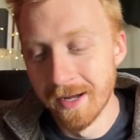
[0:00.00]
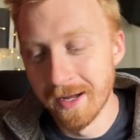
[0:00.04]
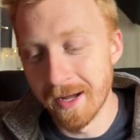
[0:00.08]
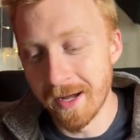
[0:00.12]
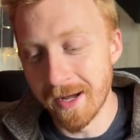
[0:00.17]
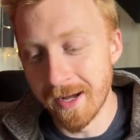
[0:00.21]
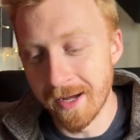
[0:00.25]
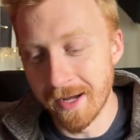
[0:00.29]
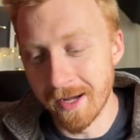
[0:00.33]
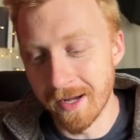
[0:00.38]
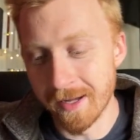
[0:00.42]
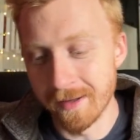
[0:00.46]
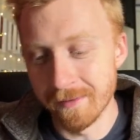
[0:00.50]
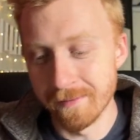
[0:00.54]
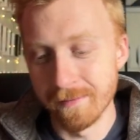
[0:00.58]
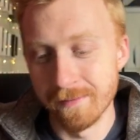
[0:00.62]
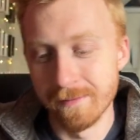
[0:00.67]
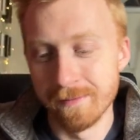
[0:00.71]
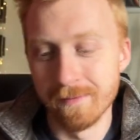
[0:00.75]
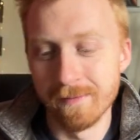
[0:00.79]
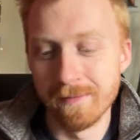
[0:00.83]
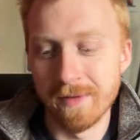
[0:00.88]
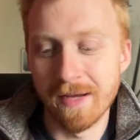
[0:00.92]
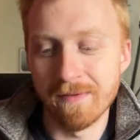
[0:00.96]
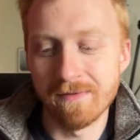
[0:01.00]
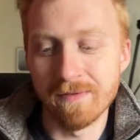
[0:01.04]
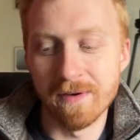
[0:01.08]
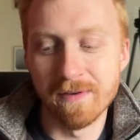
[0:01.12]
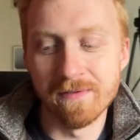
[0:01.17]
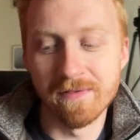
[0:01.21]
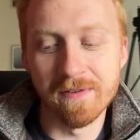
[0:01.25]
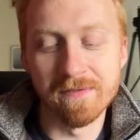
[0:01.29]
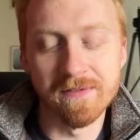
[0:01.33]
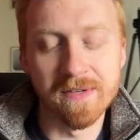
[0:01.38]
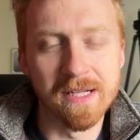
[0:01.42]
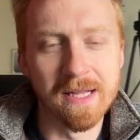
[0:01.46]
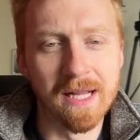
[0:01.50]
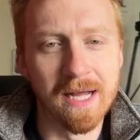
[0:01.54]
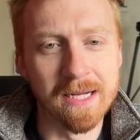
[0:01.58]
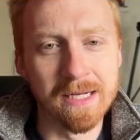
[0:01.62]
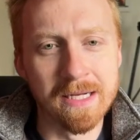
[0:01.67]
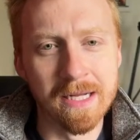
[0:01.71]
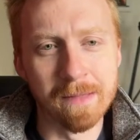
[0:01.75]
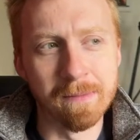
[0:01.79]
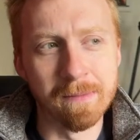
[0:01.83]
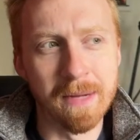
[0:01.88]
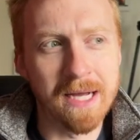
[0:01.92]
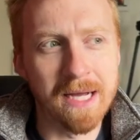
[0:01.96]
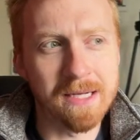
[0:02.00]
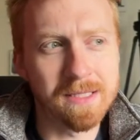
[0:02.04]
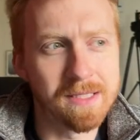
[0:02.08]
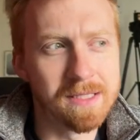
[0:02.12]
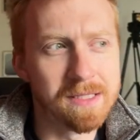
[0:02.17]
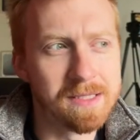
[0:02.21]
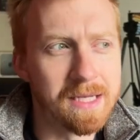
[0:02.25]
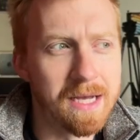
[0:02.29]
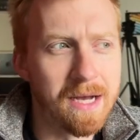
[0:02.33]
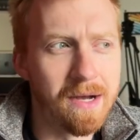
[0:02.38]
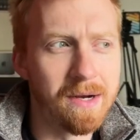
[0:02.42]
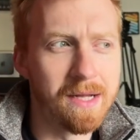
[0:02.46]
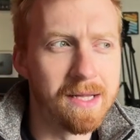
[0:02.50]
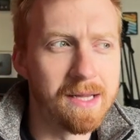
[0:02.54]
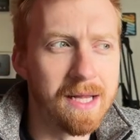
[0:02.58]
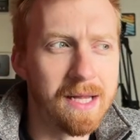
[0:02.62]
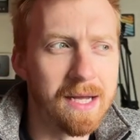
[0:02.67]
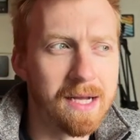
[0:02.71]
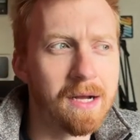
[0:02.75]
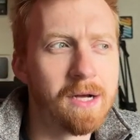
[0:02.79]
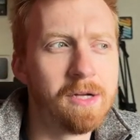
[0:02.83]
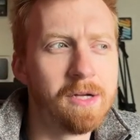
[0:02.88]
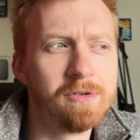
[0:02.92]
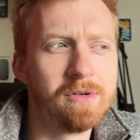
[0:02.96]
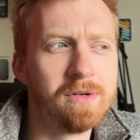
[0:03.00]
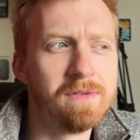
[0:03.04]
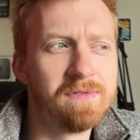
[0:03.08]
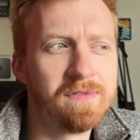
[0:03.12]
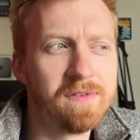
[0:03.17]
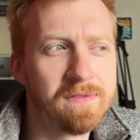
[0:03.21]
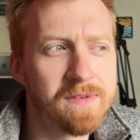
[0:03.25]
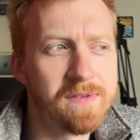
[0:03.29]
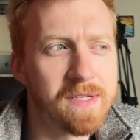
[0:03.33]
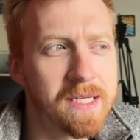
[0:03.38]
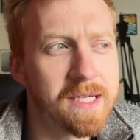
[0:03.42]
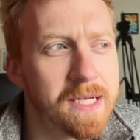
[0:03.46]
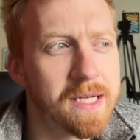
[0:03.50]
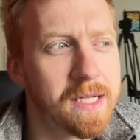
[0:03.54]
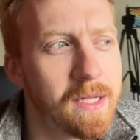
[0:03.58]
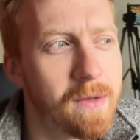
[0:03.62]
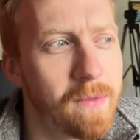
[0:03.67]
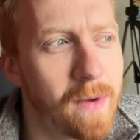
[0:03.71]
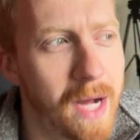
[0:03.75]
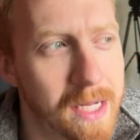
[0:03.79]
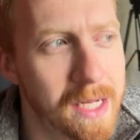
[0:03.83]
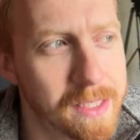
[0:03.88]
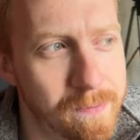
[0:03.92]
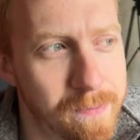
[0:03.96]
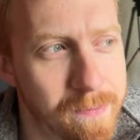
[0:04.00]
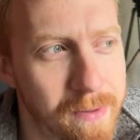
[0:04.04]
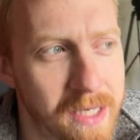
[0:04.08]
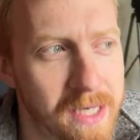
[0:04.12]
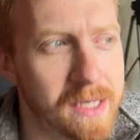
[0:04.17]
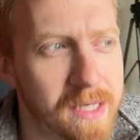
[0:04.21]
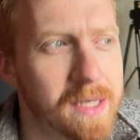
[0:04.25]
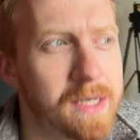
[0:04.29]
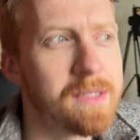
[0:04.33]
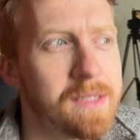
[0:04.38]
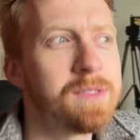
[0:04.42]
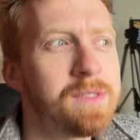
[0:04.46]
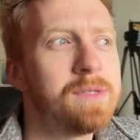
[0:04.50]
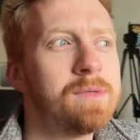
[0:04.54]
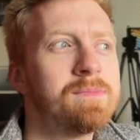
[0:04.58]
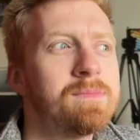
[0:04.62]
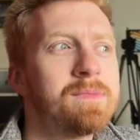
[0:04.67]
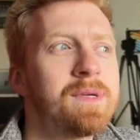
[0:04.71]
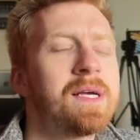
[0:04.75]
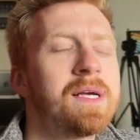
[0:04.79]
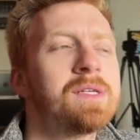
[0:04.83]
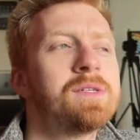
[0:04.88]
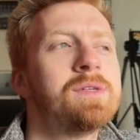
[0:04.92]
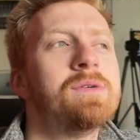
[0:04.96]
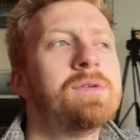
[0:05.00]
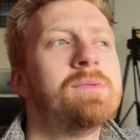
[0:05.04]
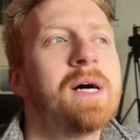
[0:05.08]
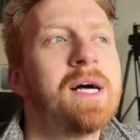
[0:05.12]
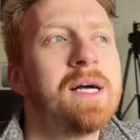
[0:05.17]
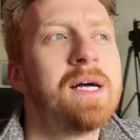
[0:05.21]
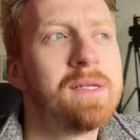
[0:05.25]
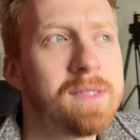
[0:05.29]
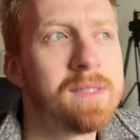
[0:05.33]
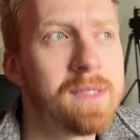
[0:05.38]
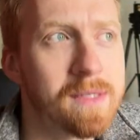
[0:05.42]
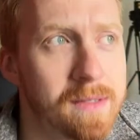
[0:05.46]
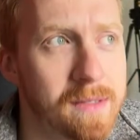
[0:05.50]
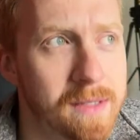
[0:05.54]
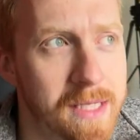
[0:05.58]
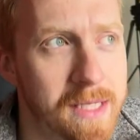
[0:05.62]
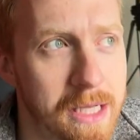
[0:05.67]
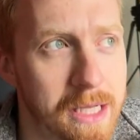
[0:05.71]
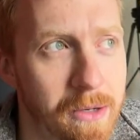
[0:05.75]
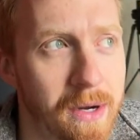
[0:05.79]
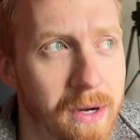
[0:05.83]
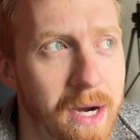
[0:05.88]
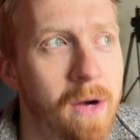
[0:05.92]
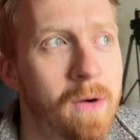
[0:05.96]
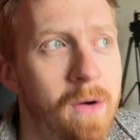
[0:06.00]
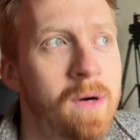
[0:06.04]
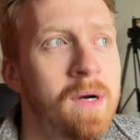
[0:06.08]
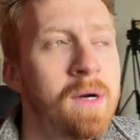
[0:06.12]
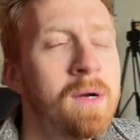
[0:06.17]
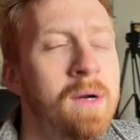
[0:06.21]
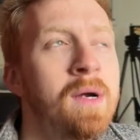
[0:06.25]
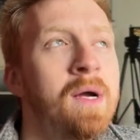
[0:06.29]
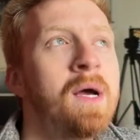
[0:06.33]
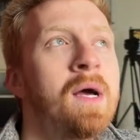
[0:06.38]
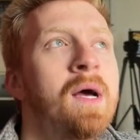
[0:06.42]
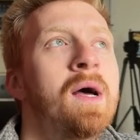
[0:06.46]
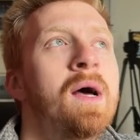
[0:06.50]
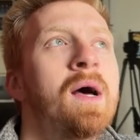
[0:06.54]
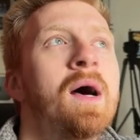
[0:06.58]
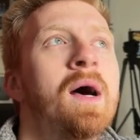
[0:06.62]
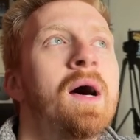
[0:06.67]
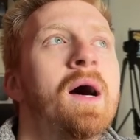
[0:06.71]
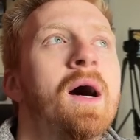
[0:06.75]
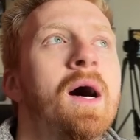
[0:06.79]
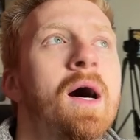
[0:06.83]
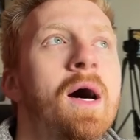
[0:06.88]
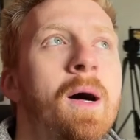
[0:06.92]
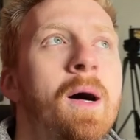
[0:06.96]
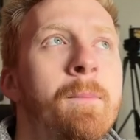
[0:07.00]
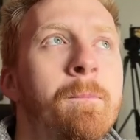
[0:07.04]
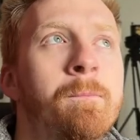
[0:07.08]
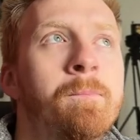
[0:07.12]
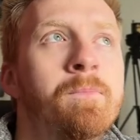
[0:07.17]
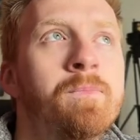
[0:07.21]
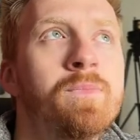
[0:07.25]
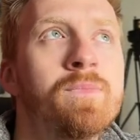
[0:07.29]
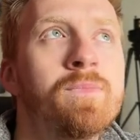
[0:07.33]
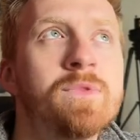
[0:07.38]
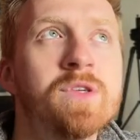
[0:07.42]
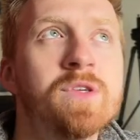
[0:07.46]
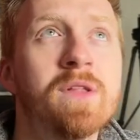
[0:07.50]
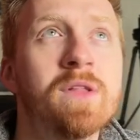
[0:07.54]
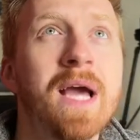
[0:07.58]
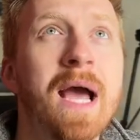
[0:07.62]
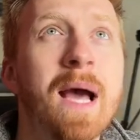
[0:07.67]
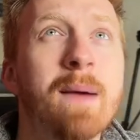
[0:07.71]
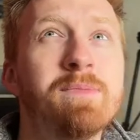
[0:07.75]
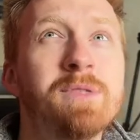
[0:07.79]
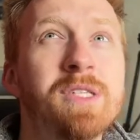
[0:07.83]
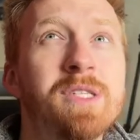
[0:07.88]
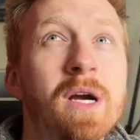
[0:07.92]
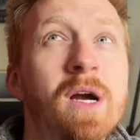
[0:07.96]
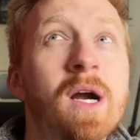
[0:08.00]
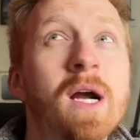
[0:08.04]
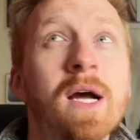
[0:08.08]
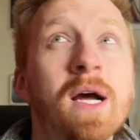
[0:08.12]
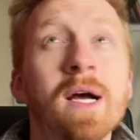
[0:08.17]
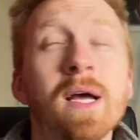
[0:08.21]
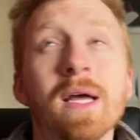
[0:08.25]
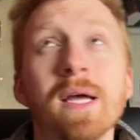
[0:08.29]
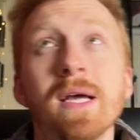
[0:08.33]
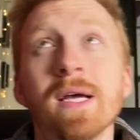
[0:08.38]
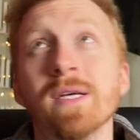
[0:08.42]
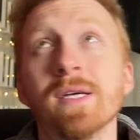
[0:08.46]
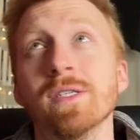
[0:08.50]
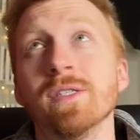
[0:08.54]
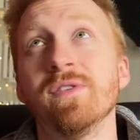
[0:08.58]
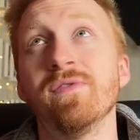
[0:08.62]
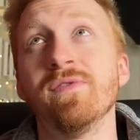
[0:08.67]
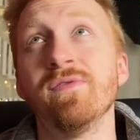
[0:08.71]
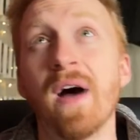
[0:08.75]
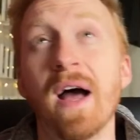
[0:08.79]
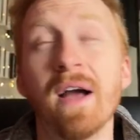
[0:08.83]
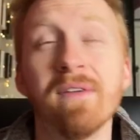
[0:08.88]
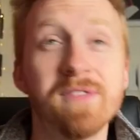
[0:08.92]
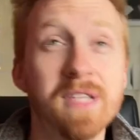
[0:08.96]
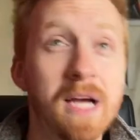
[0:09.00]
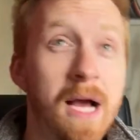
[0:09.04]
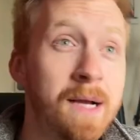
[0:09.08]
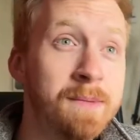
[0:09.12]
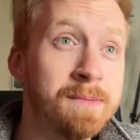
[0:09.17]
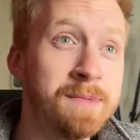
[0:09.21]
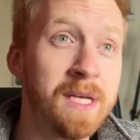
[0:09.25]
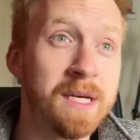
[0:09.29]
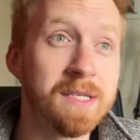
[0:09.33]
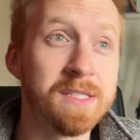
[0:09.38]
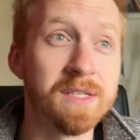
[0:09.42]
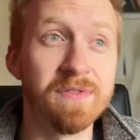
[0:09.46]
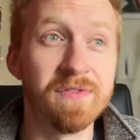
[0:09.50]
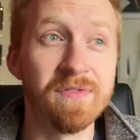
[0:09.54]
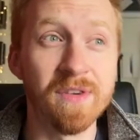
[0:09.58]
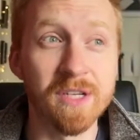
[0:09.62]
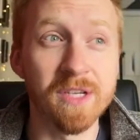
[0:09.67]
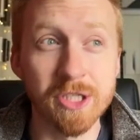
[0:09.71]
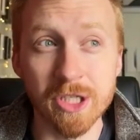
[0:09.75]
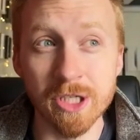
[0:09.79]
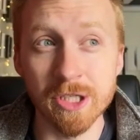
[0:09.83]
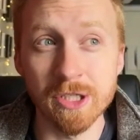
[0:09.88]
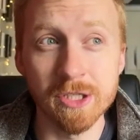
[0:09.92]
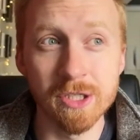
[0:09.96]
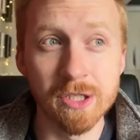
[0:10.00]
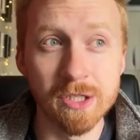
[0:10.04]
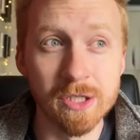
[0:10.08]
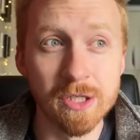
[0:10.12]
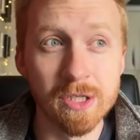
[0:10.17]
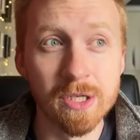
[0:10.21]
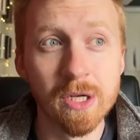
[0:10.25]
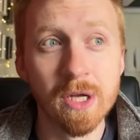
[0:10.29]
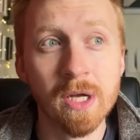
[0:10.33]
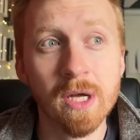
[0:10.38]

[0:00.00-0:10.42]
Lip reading: F-150 Lightning maxes out at like 150 kilowatts, but it consumes like 2 miles a kilowatt hour. So the Aptera is 5 times as efficient